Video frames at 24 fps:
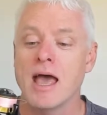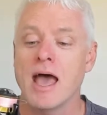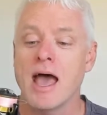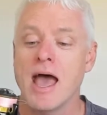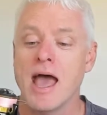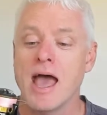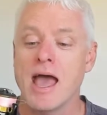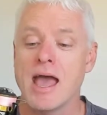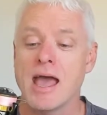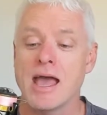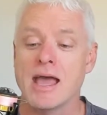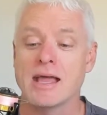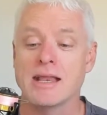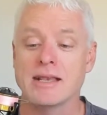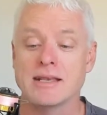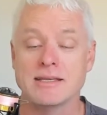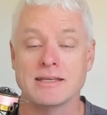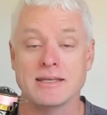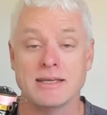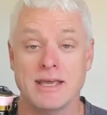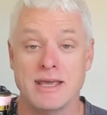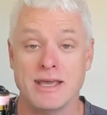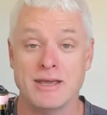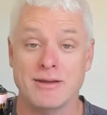
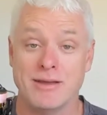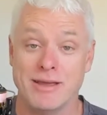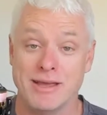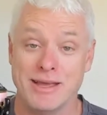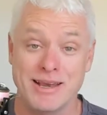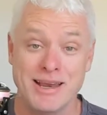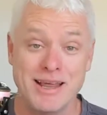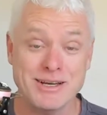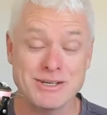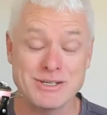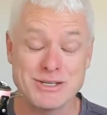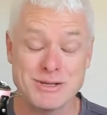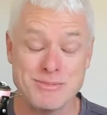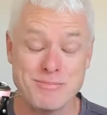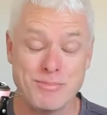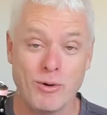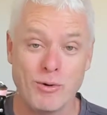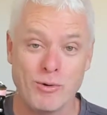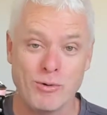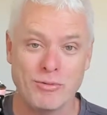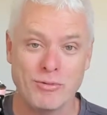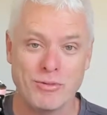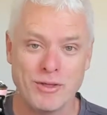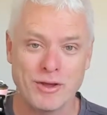and it actually
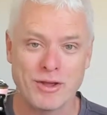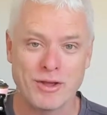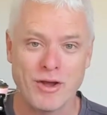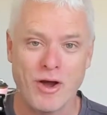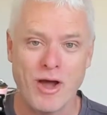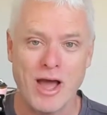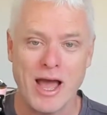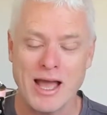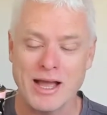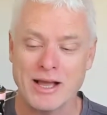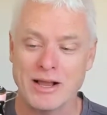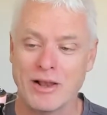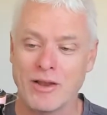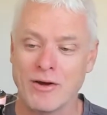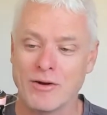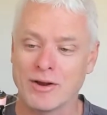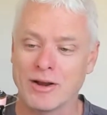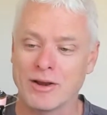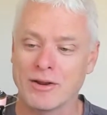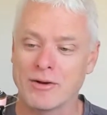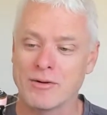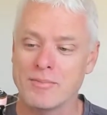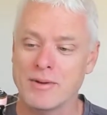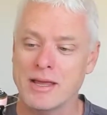pulled the kayak along
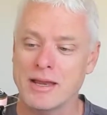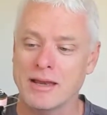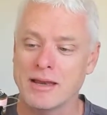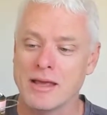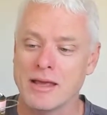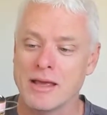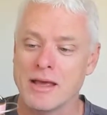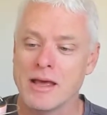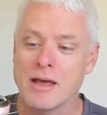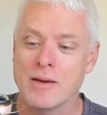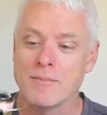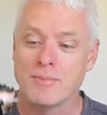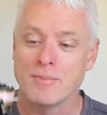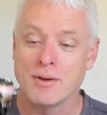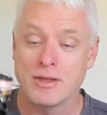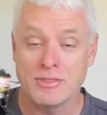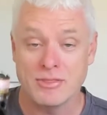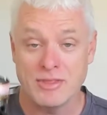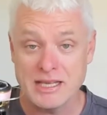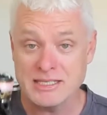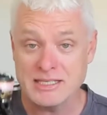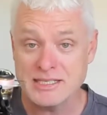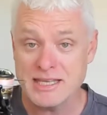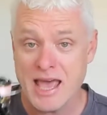a little bit, but
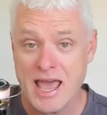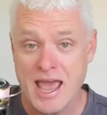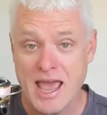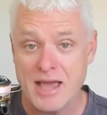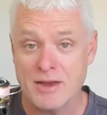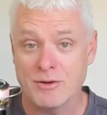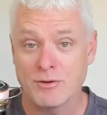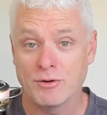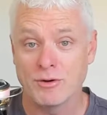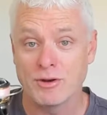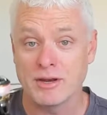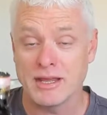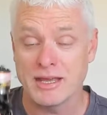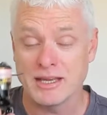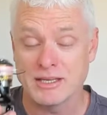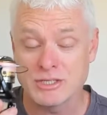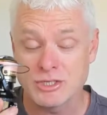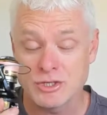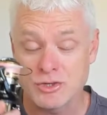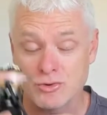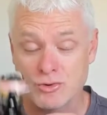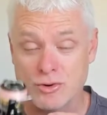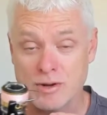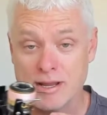this handled it
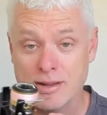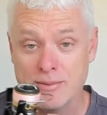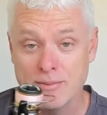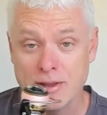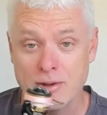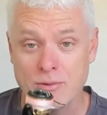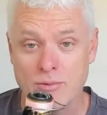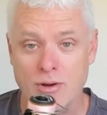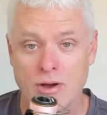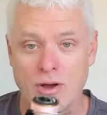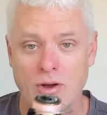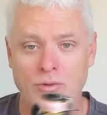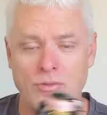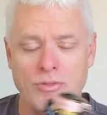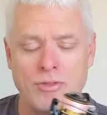extremely well.